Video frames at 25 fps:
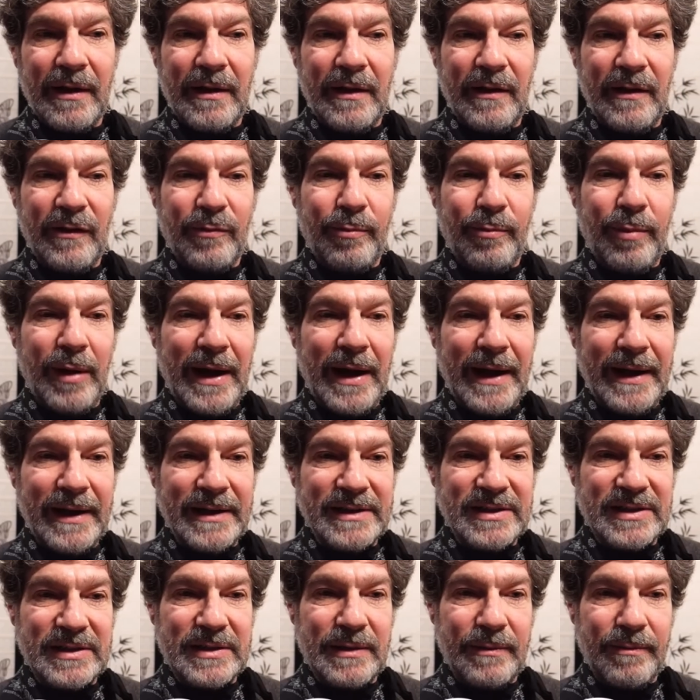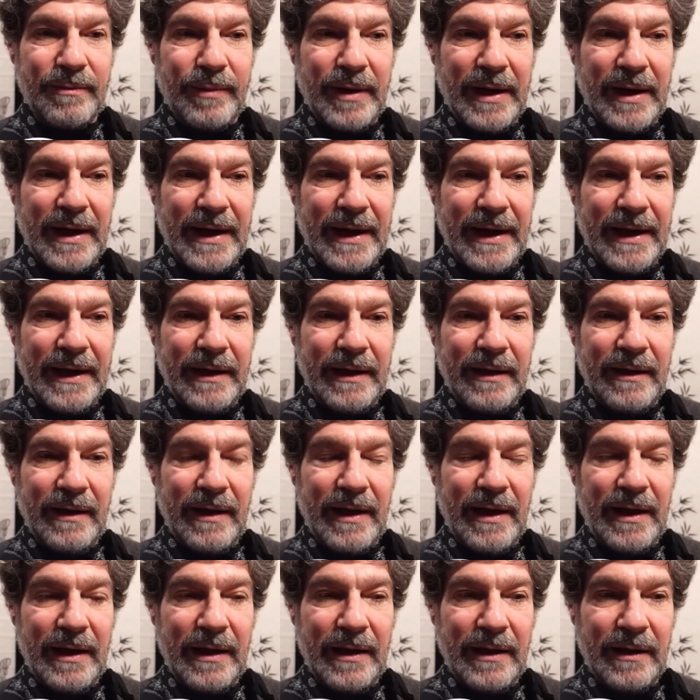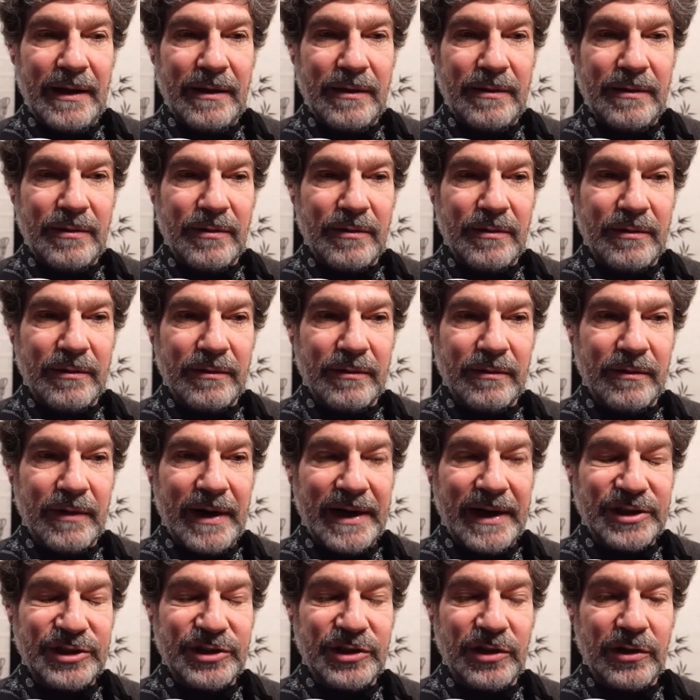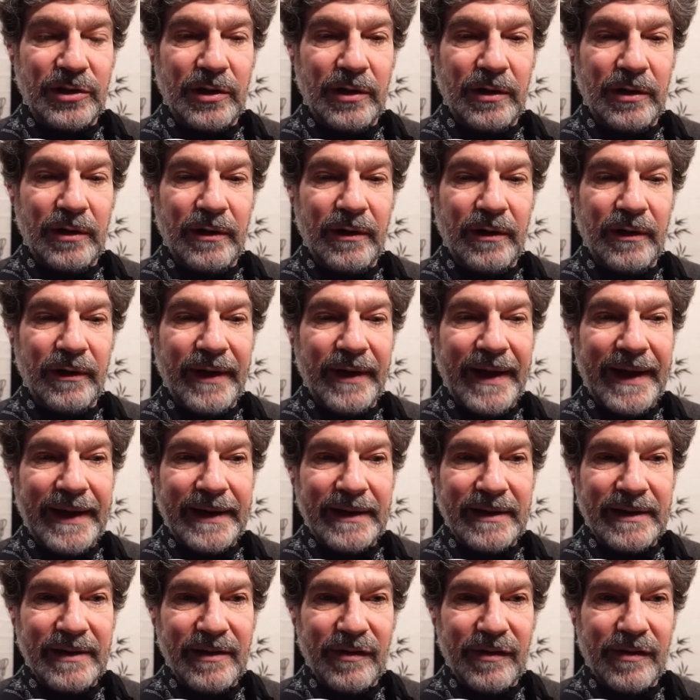is biased by a racial lens.